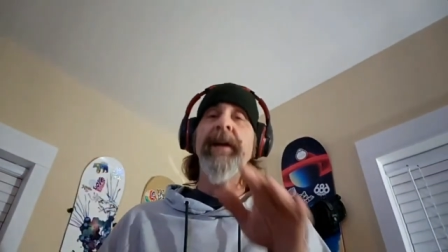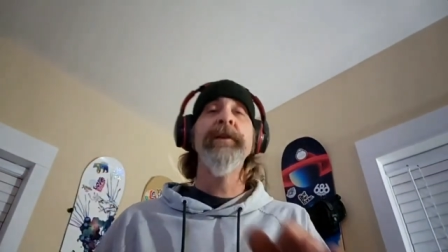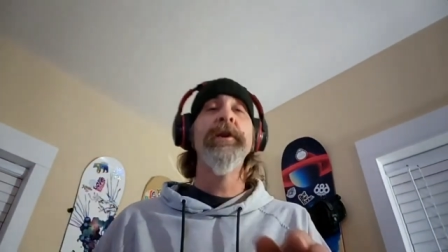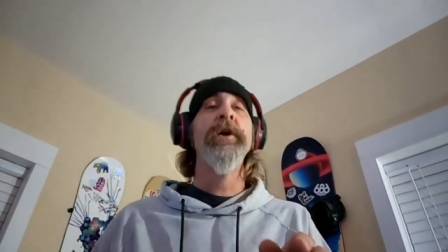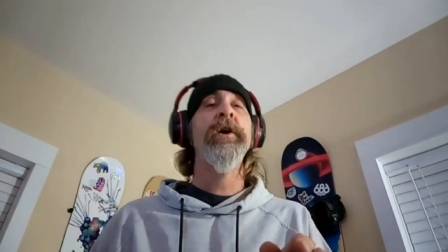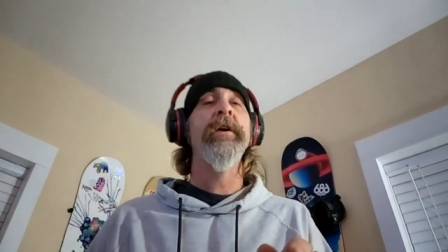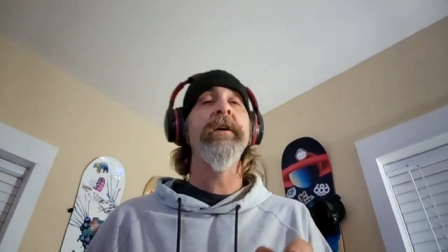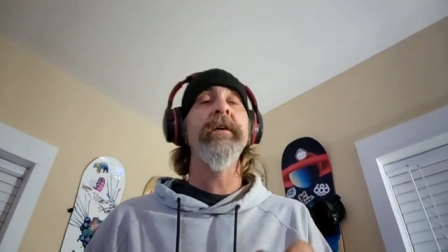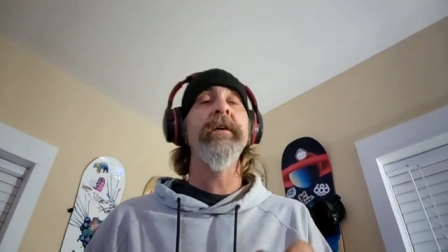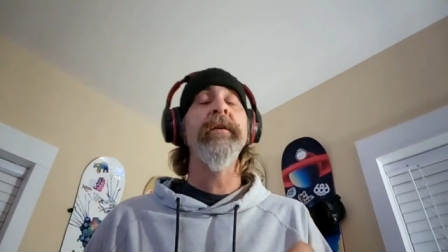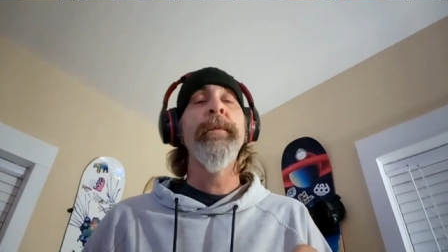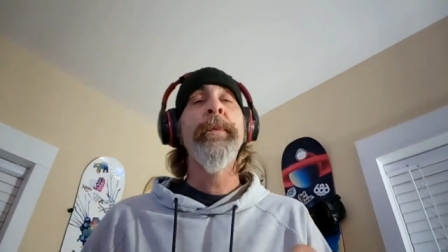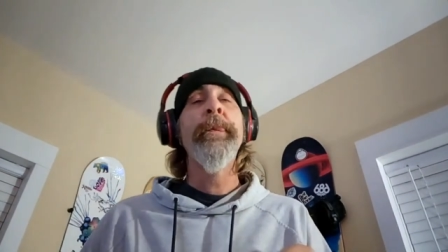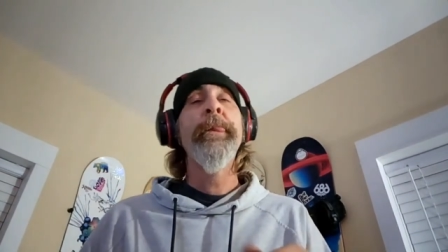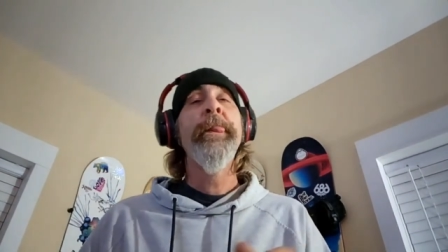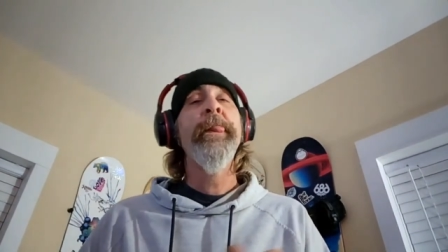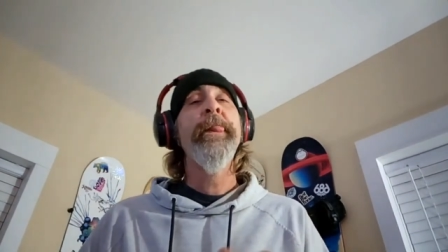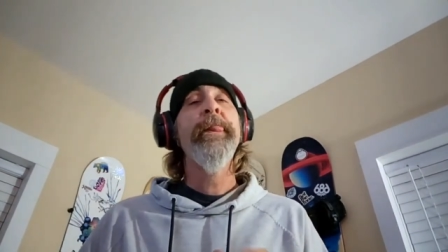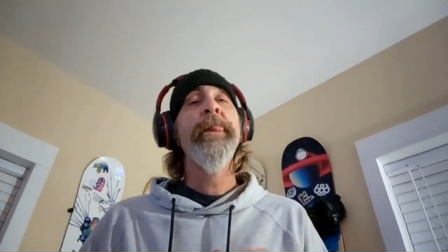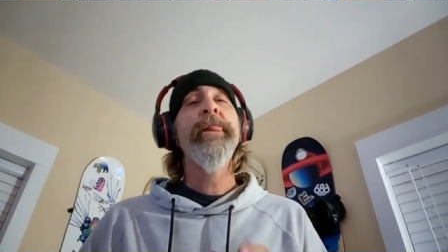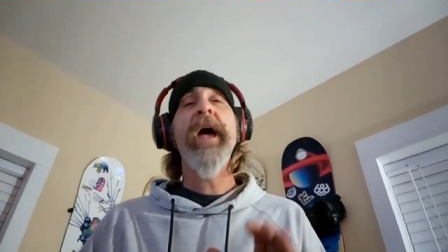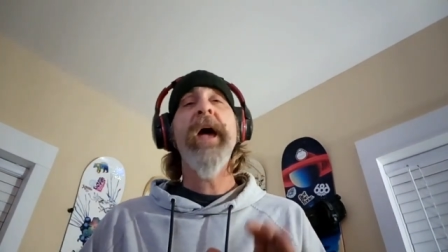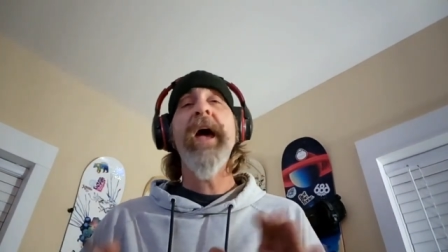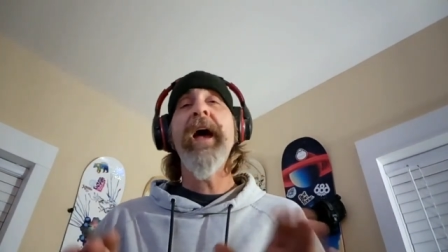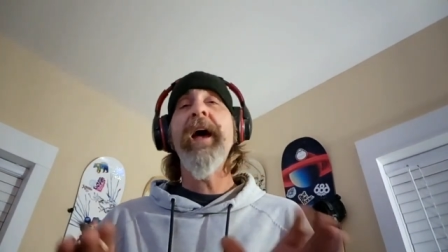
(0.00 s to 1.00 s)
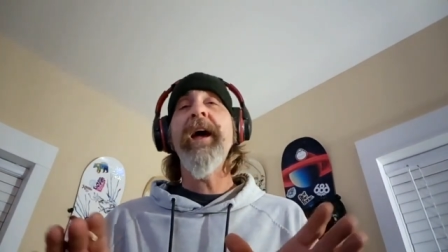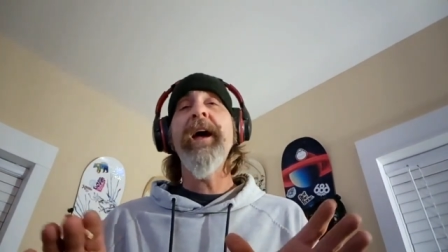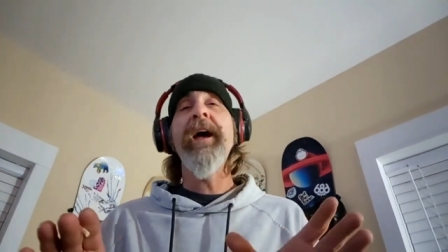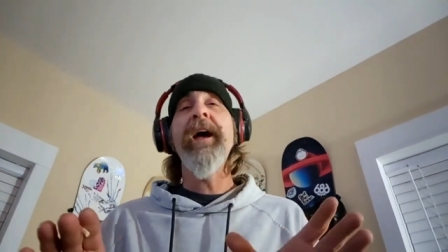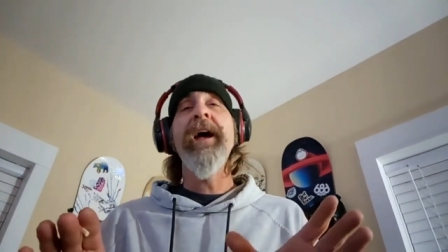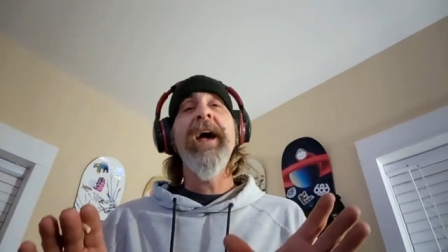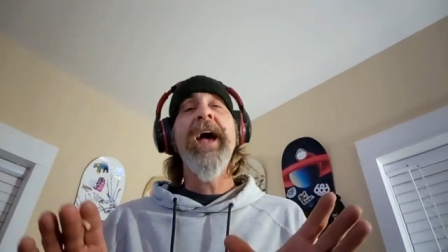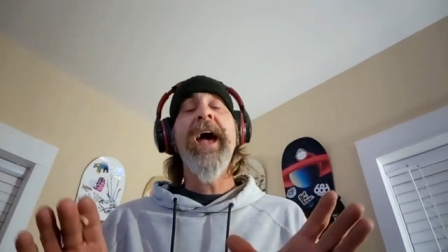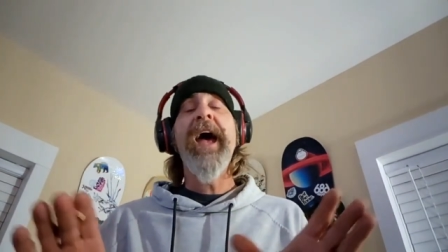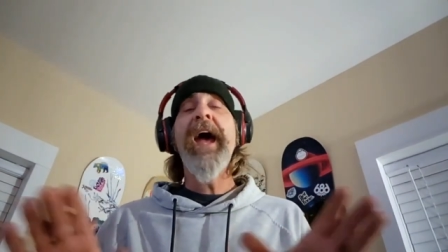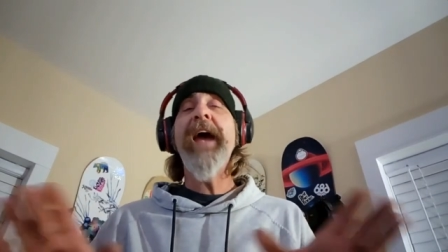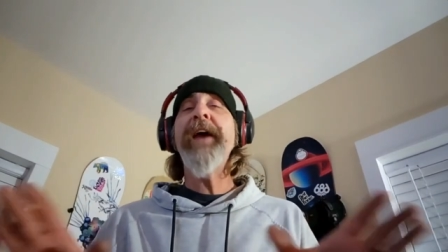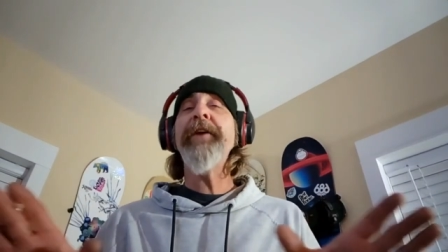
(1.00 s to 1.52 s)
And look, that
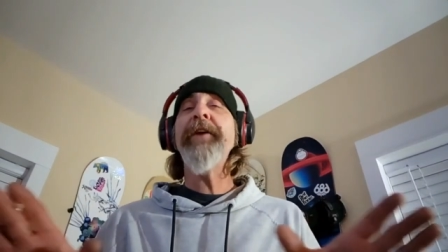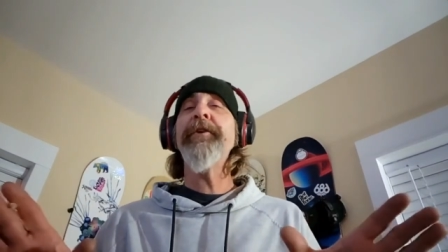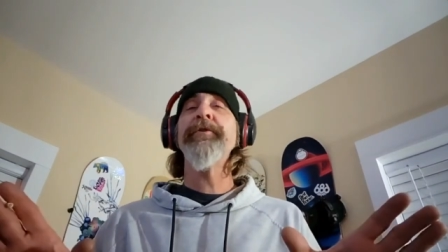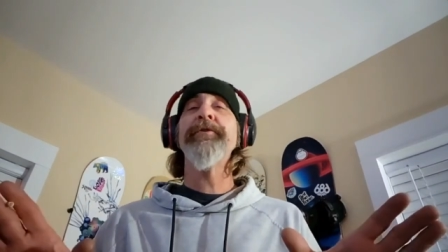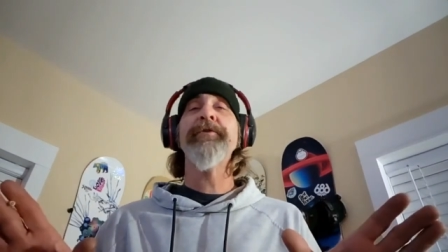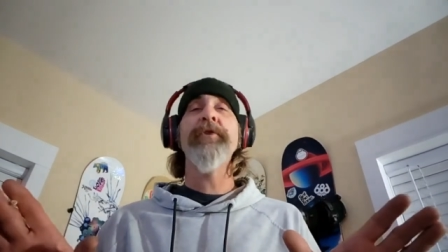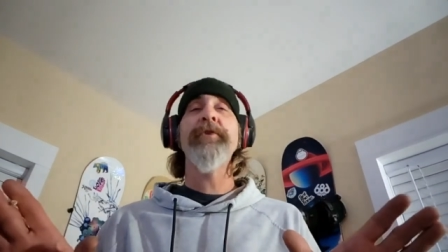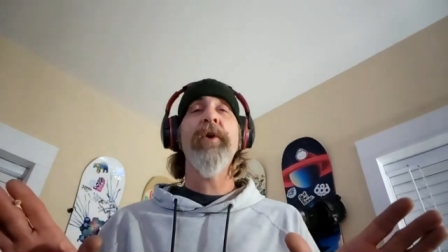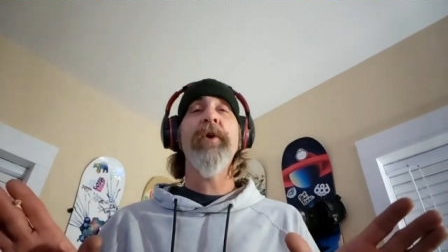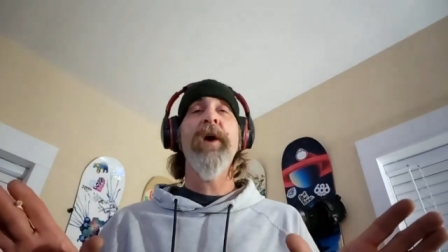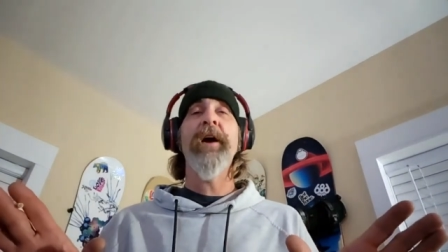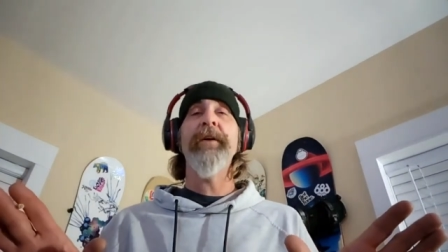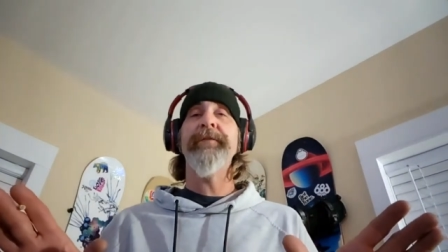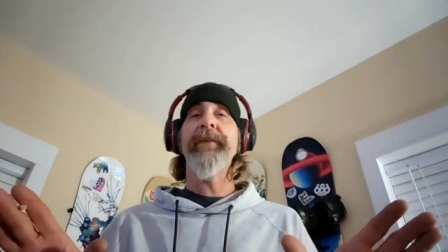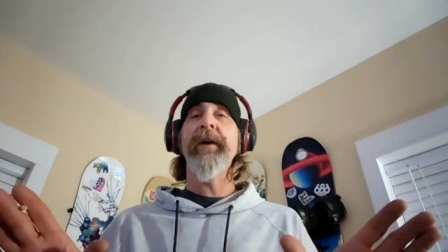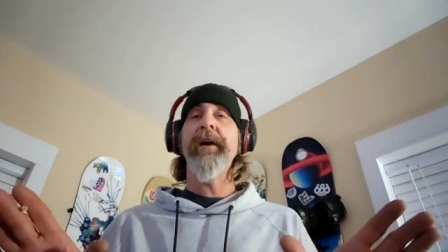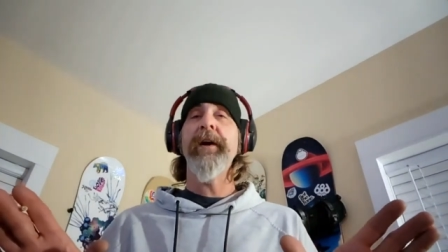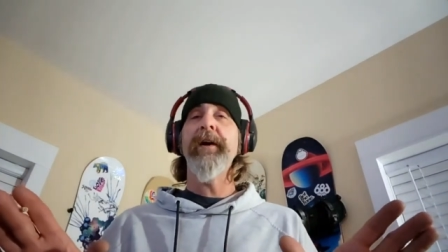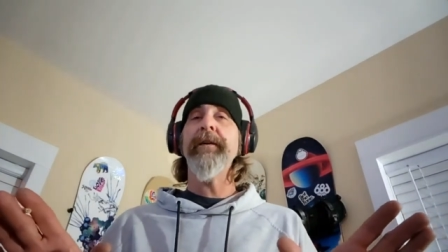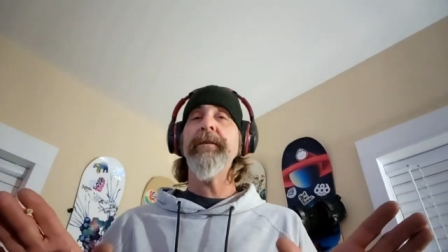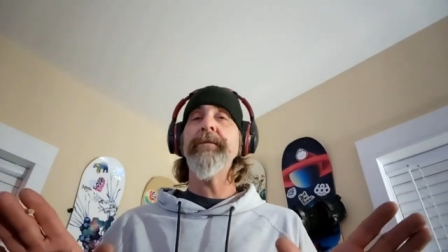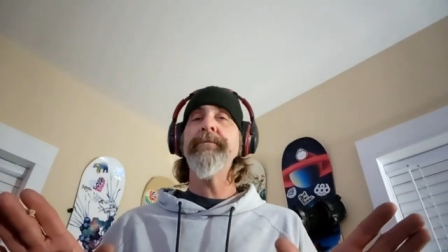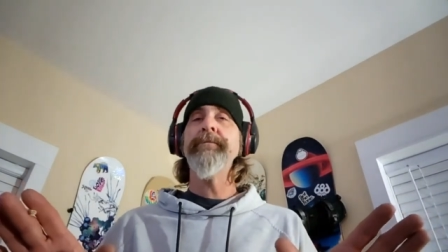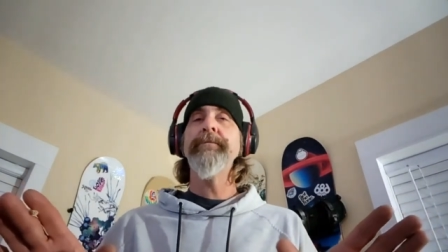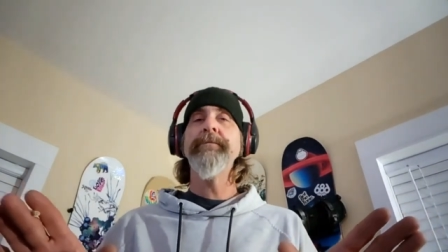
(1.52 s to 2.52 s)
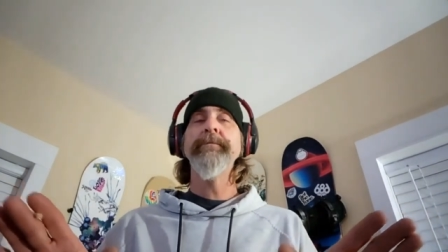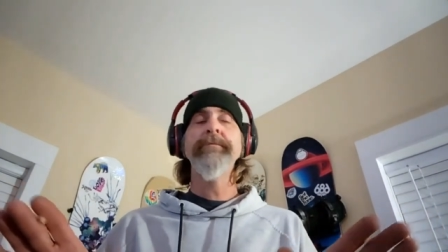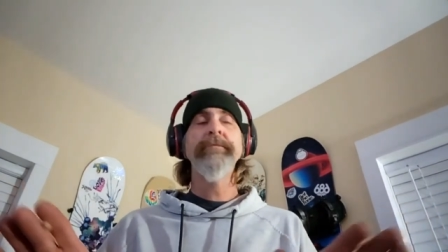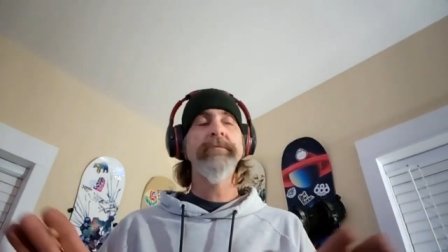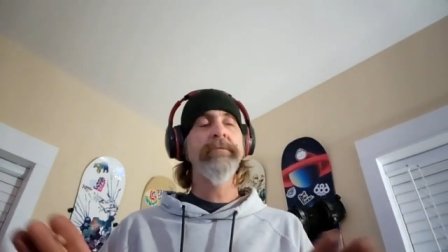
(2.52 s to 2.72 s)
haters are out there.